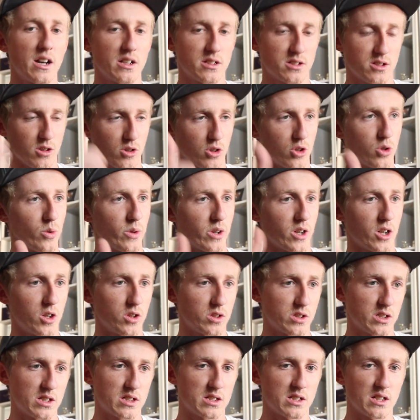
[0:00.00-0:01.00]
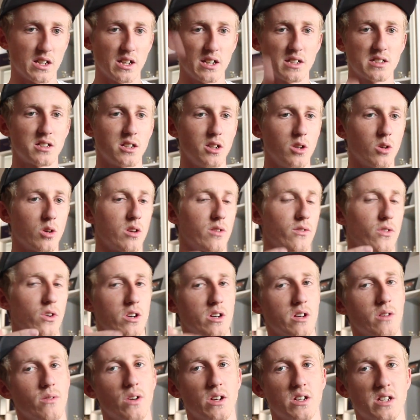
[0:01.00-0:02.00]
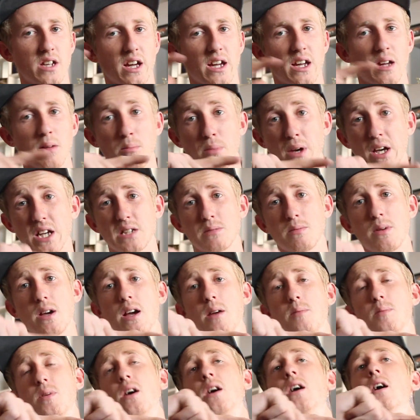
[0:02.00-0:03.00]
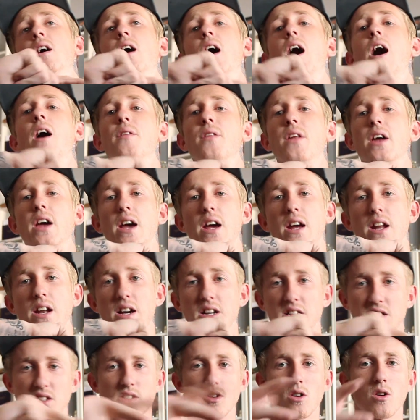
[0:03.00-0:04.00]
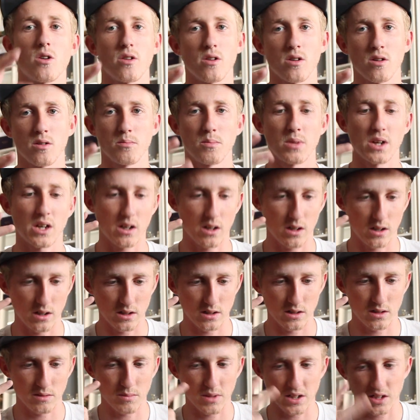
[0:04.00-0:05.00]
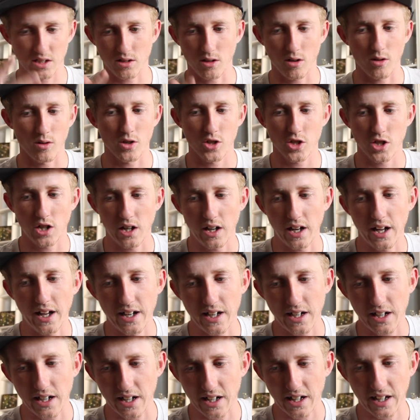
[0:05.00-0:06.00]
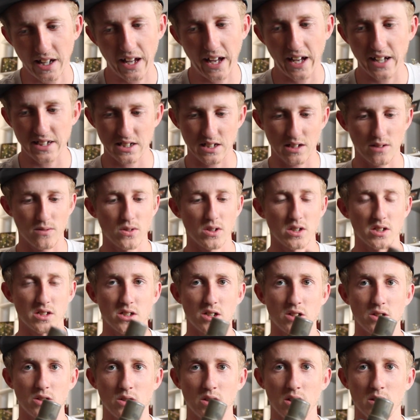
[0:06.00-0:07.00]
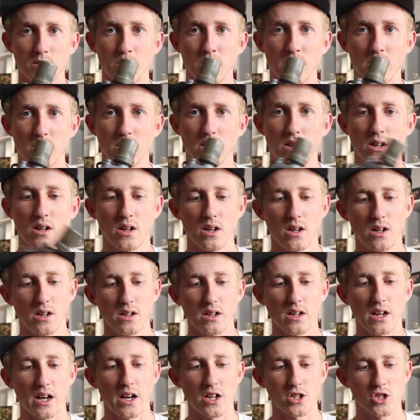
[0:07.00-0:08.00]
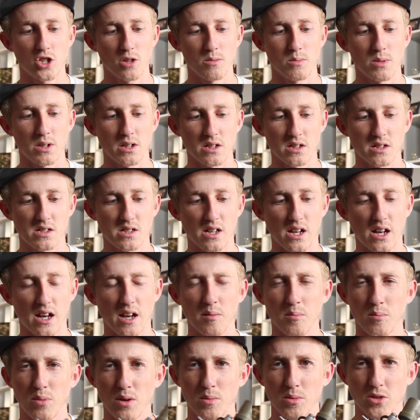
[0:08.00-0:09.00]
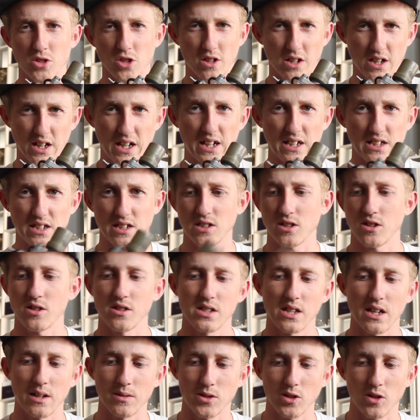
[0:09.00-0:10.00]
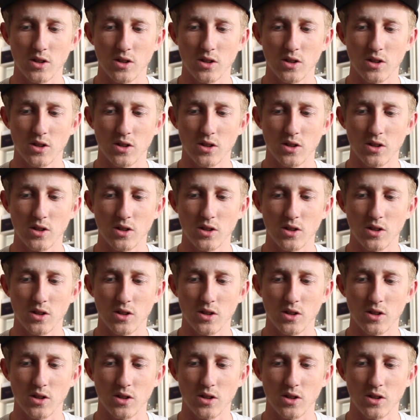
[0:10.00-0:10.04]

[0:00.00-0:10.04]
So cooling hoses, ECU converted to Vtec and base map, and then a starter, because my starter is shot, and I need a gasket for the solenoid. But yeah, it should be the same. Pretty much all the gaskets are the same.